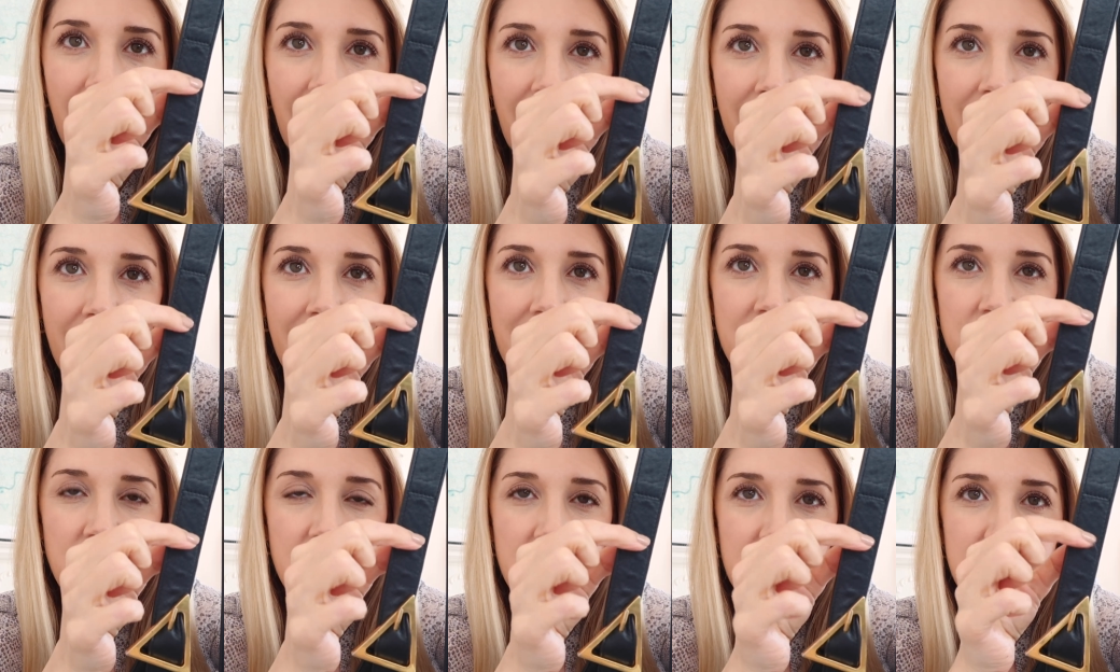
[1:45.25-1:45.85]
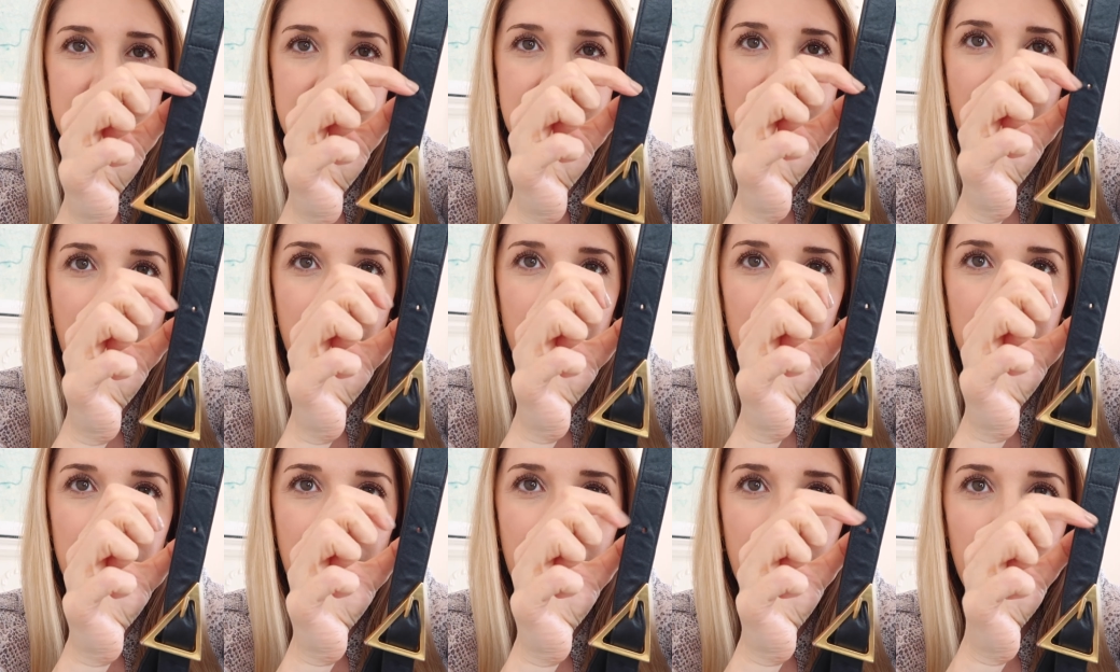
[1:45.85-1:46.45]
I actually just the
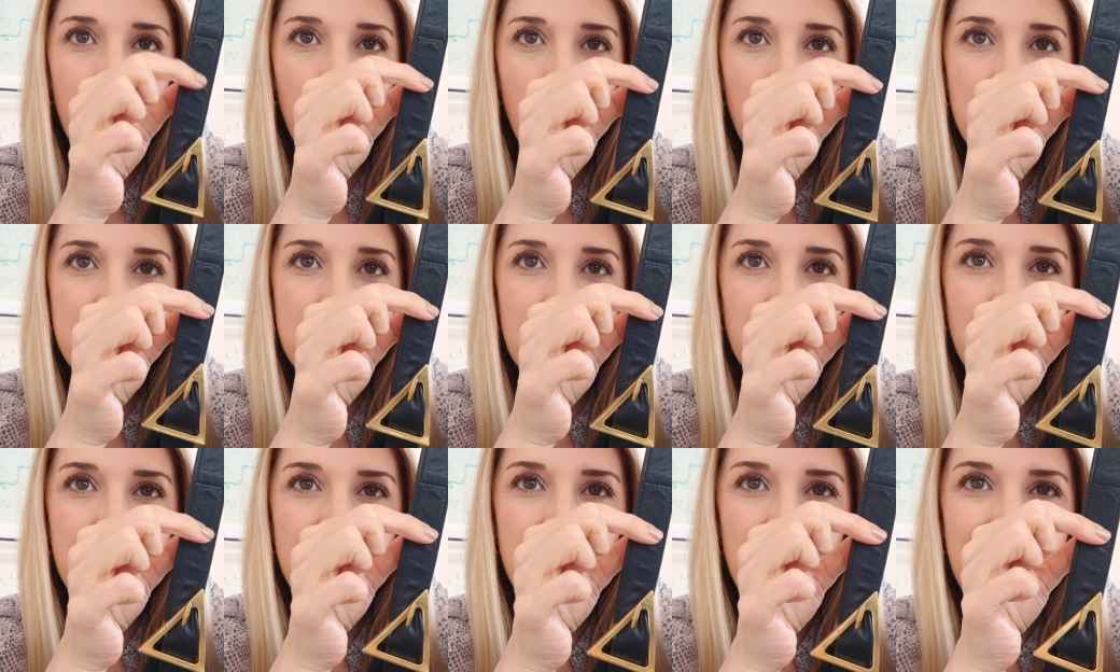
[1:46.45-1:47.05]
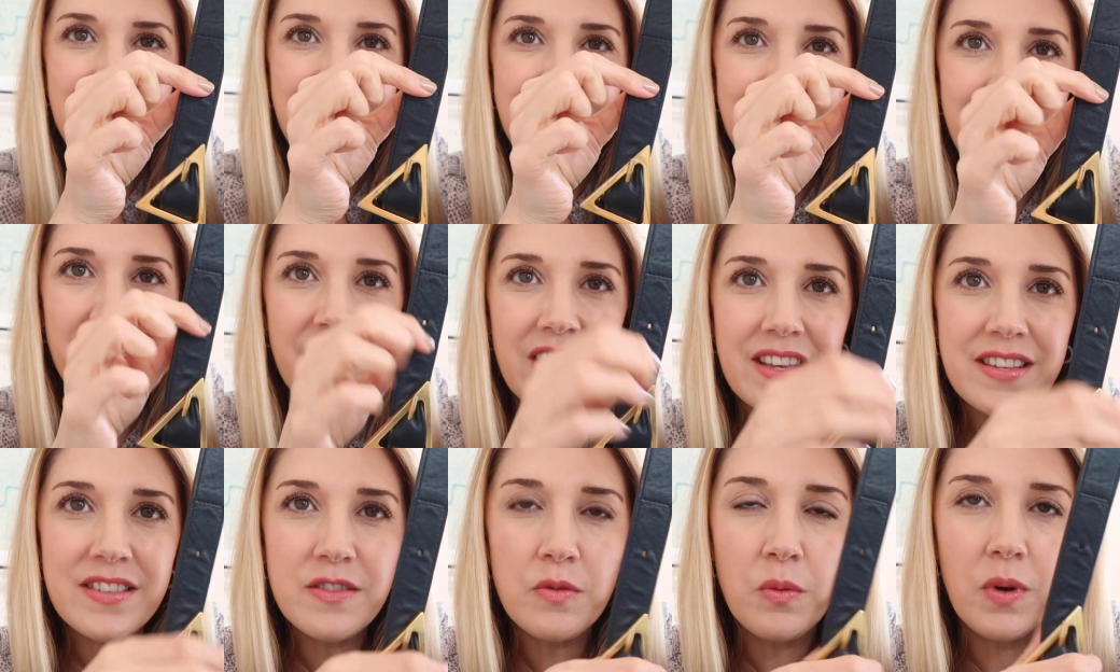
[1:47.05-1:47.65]
other day, it was originally on
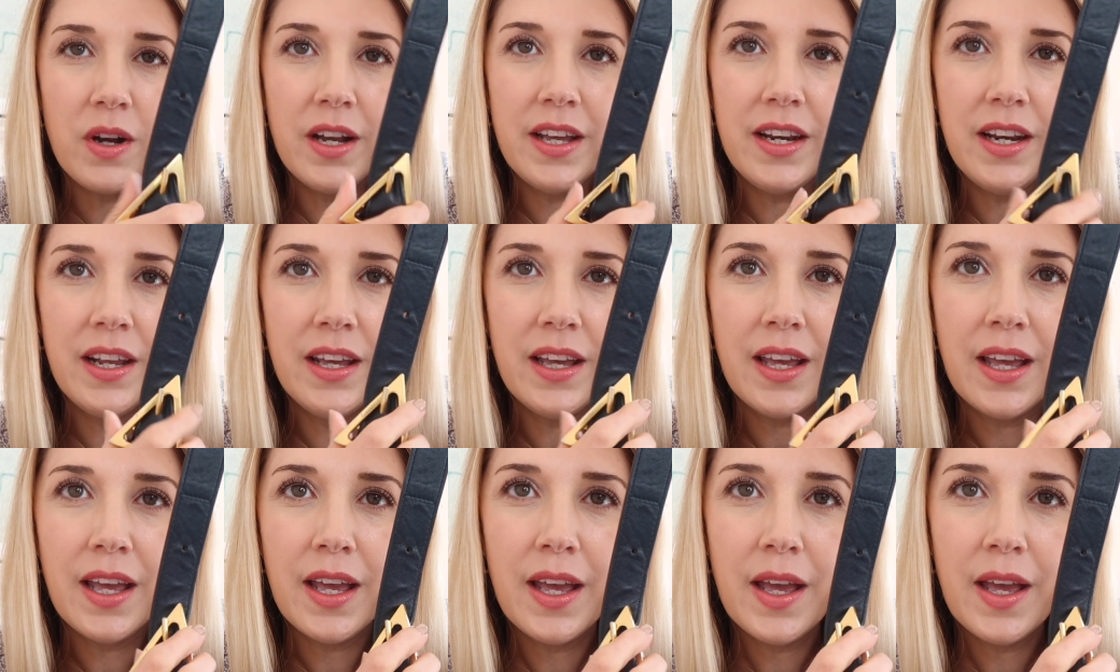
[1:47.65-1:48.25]
this one,